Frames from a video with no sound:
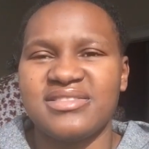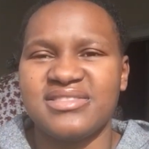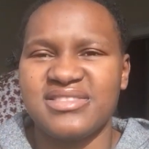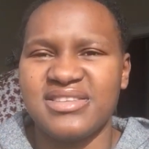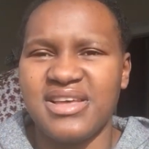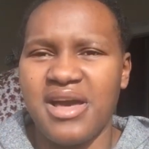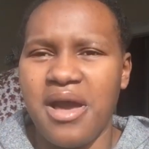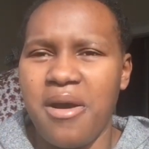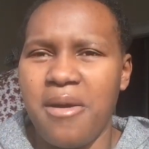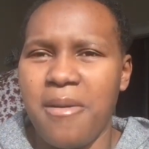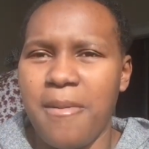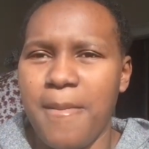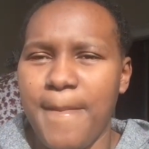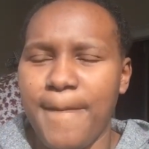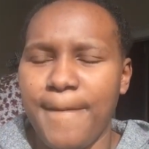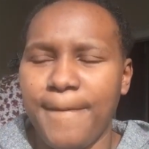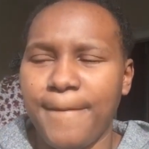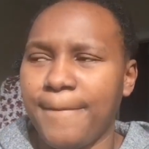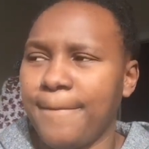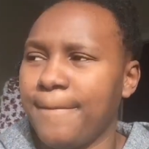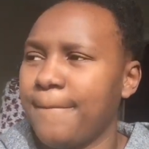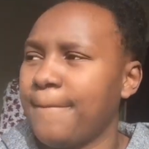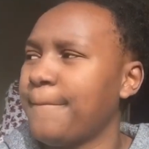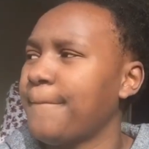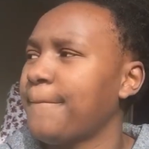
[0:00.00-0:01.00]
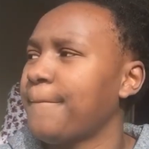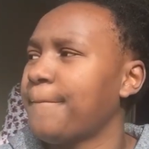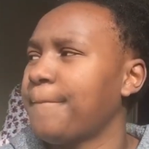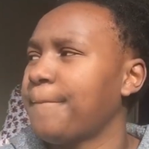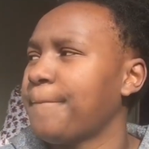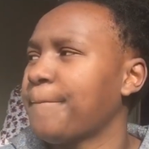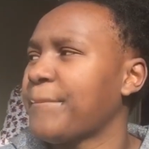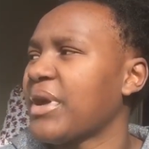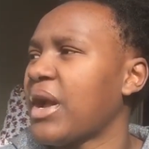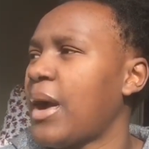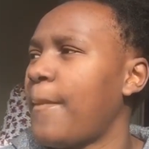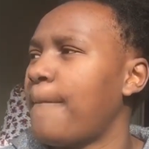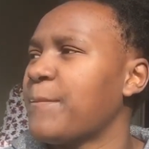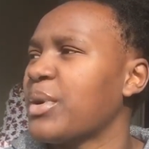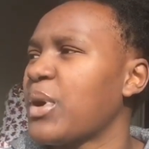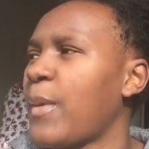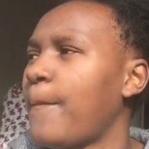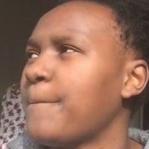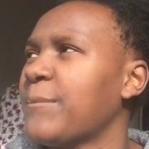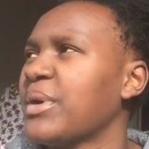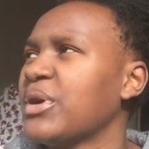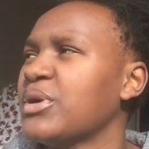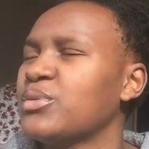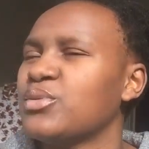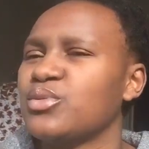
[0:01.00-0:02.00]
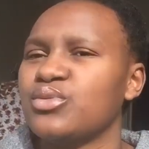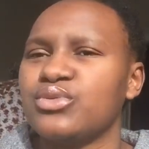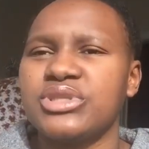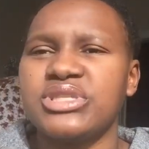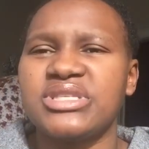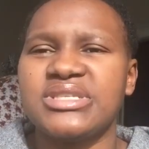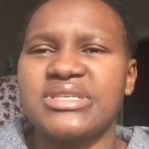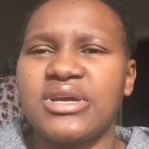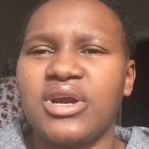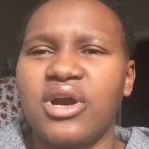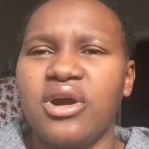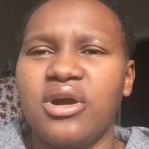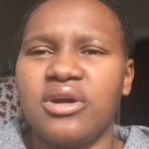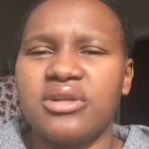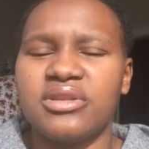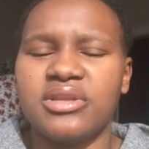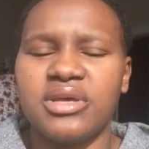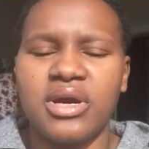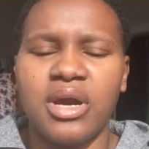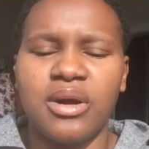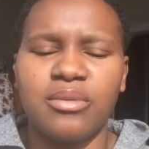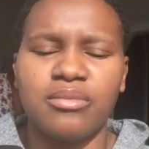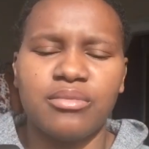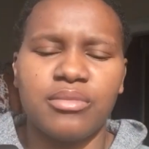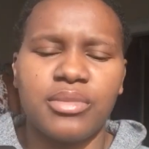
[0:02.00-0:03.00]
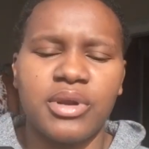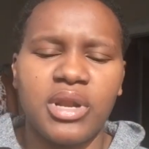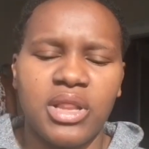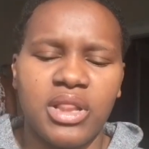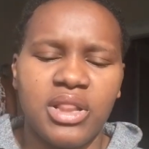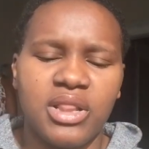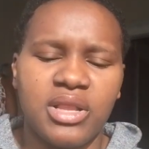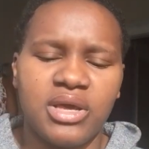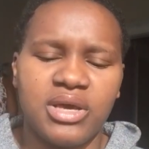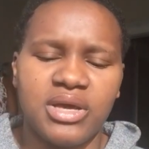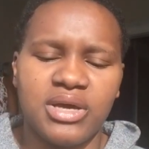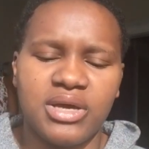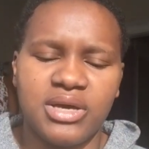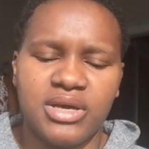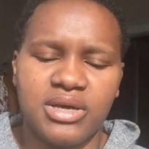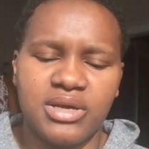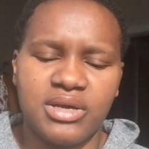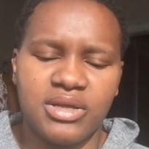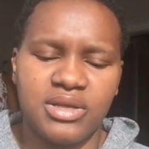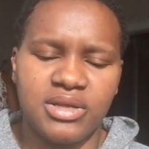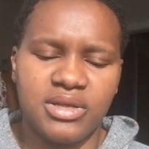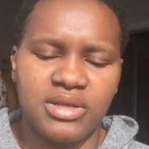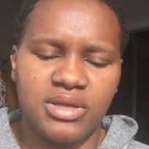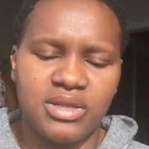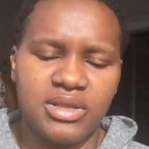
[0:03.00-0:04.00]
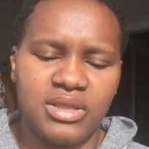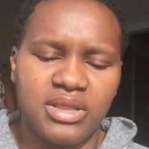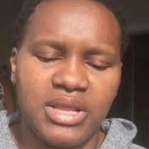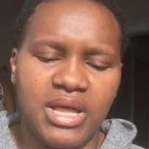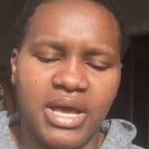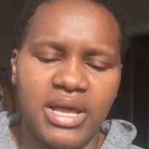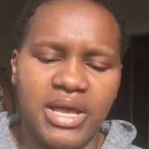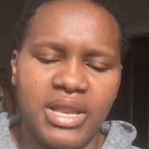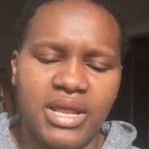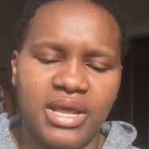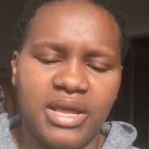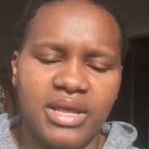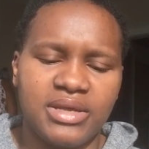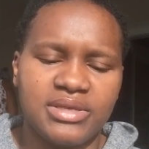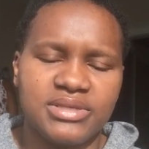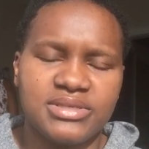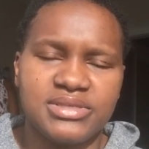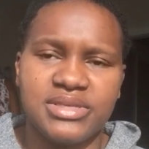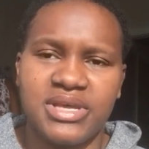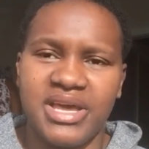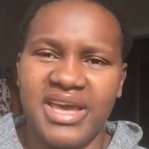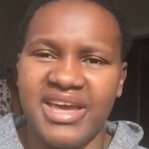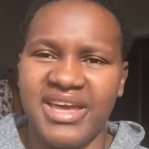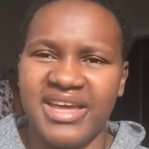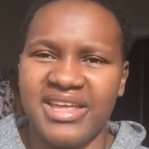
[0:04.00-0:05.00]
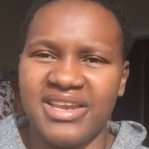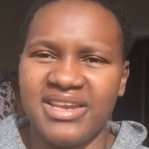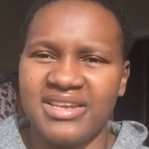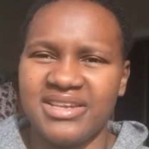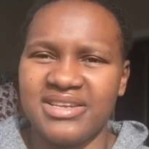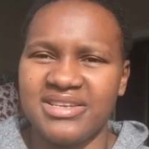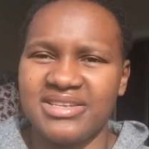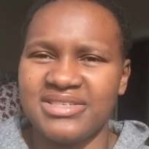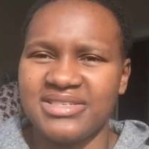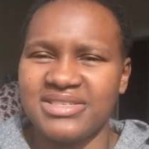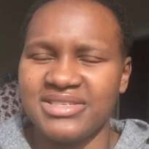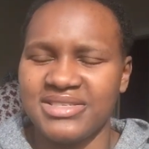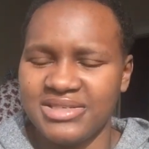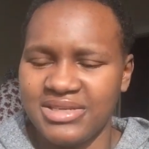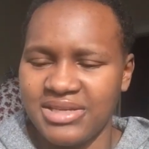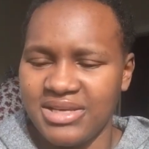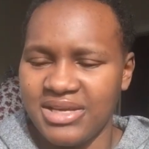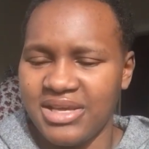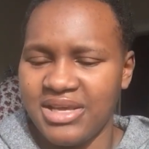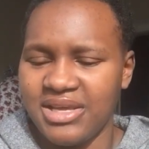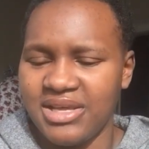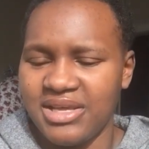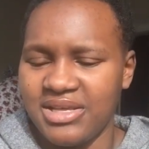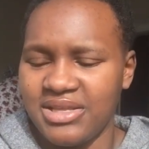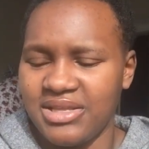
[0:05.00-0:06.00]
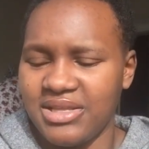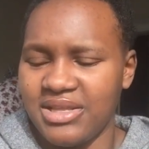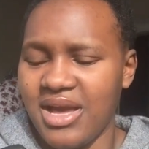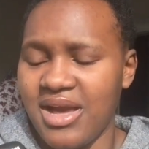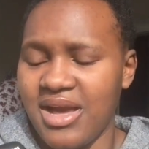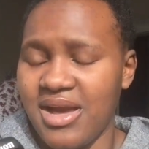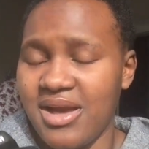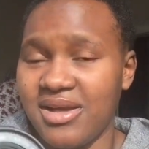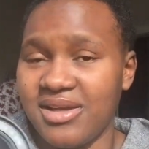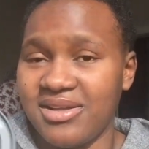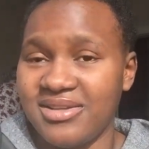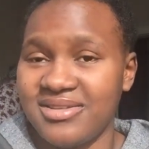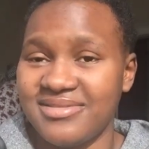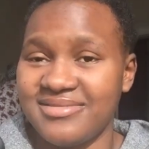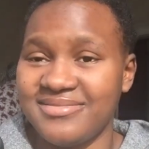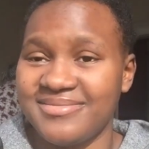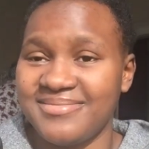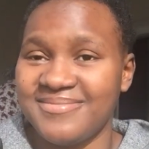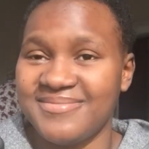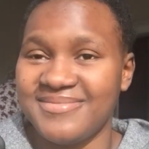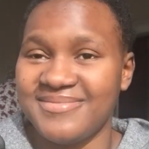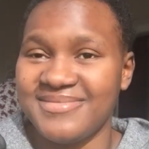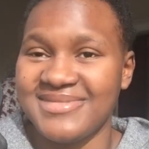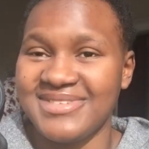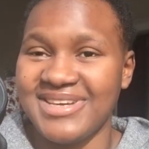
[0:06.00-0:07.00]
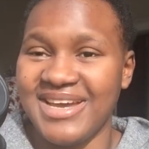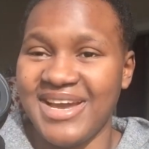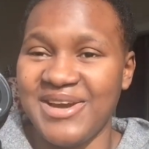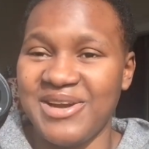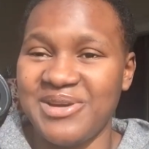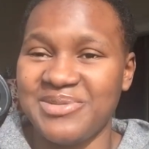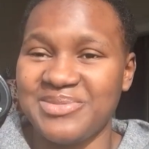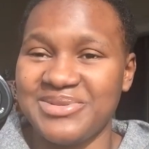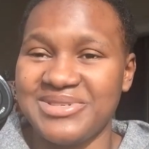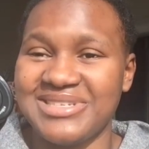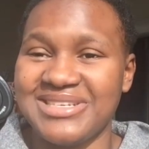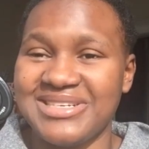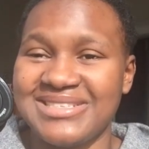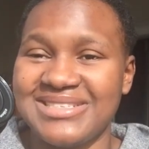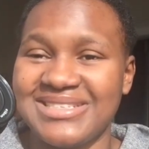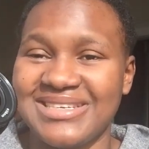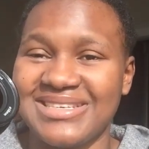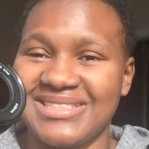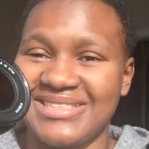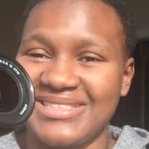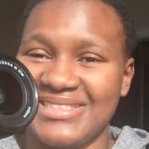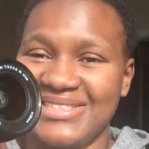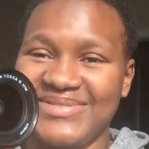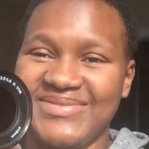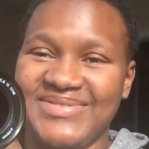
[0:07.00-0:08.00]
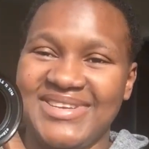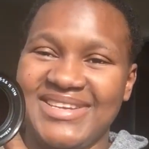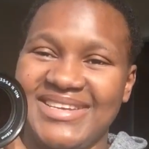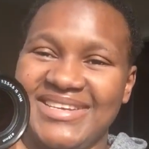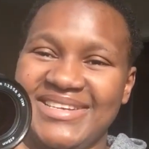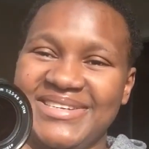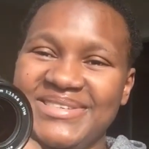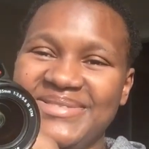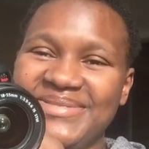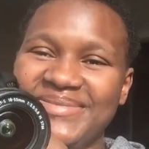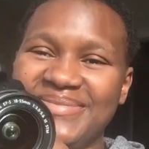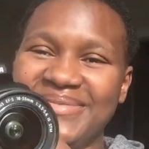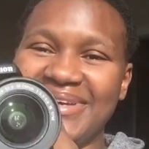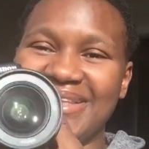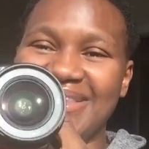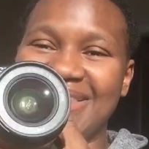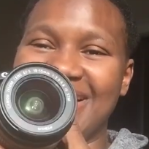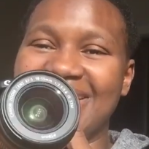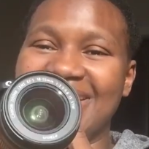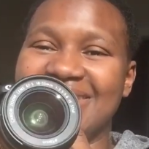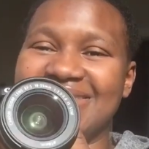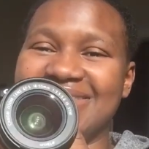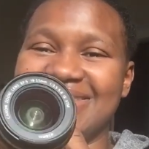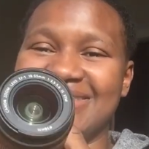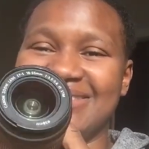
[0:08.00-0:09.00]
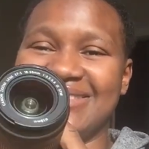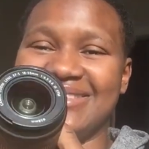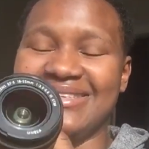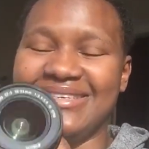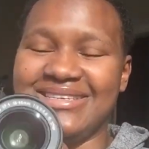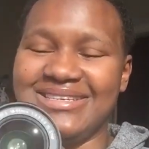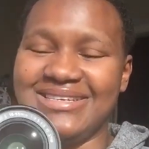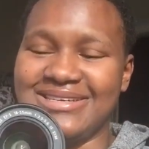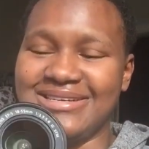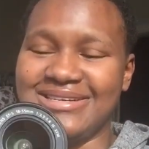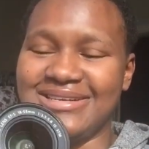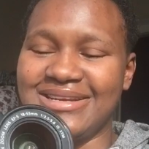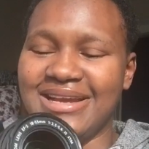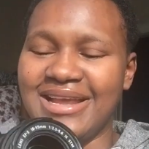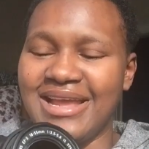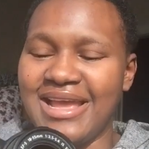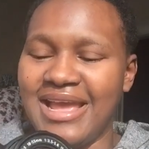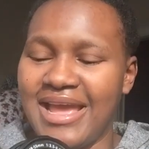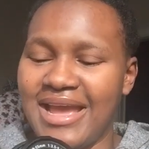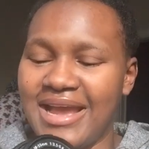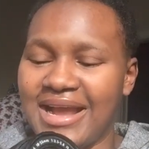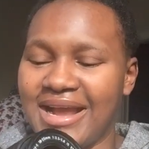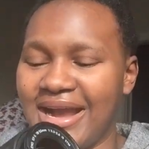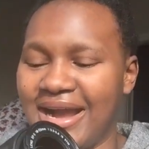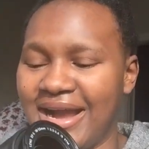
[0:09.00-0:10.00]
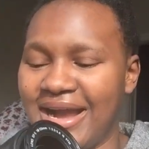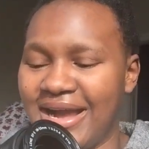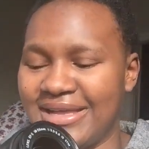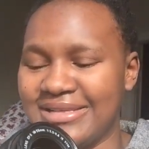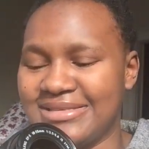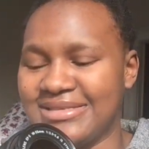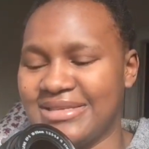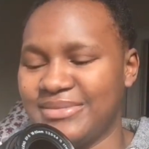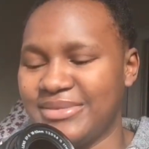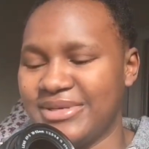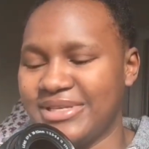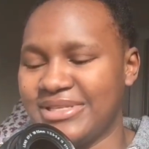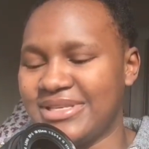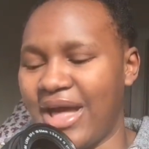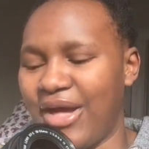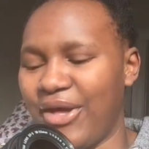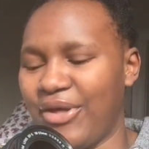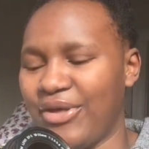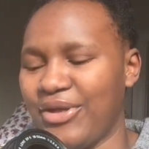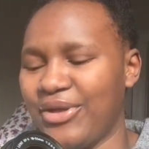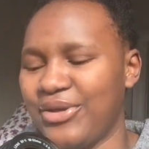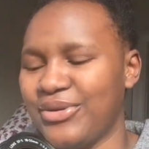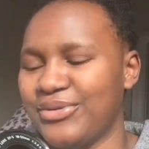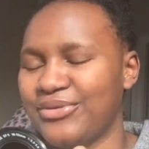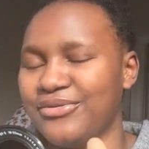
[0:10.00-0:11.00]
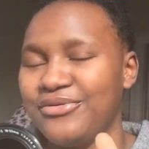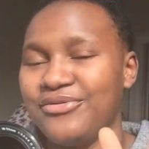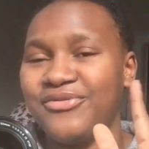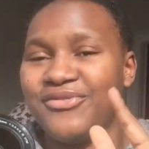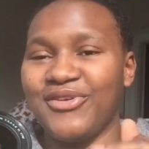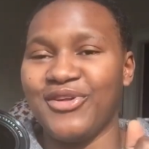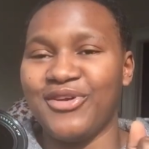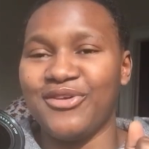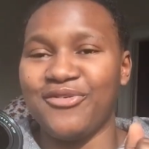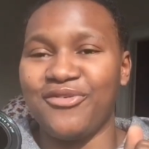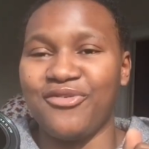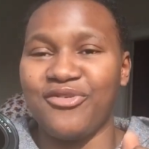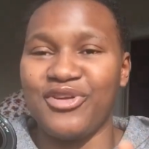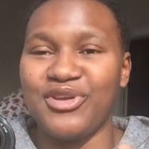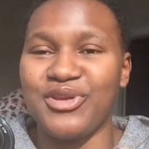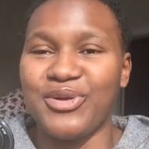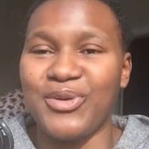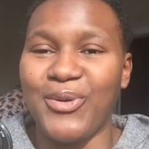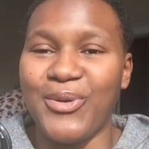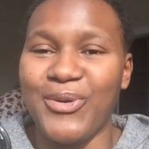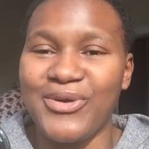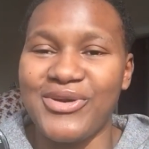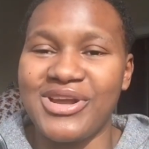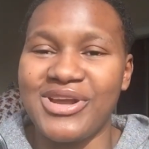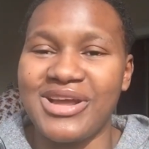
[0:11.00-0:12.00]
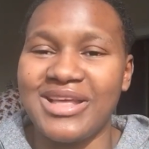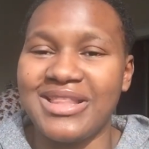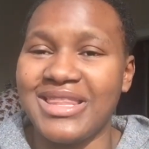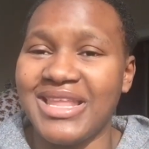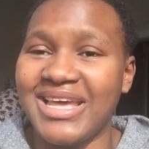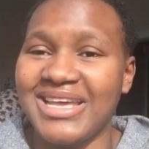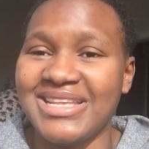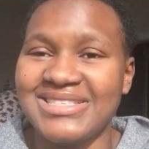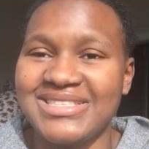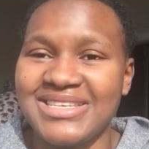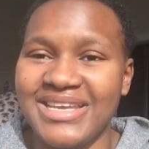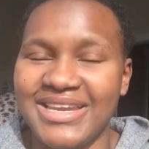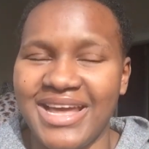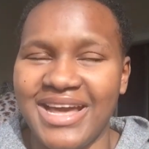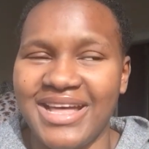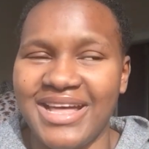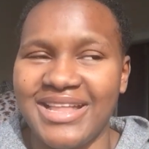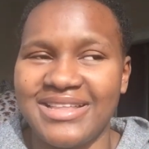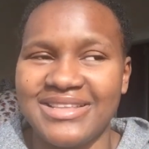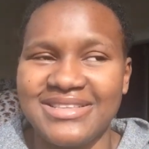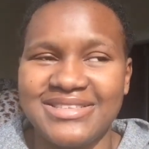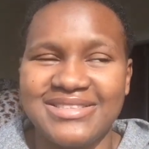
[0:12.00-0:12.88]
some, what's it called? Umbrella lightings. And yeah, I hope you guys like this video. My lens is here, guys. Let me tell you, feel free to order a lens on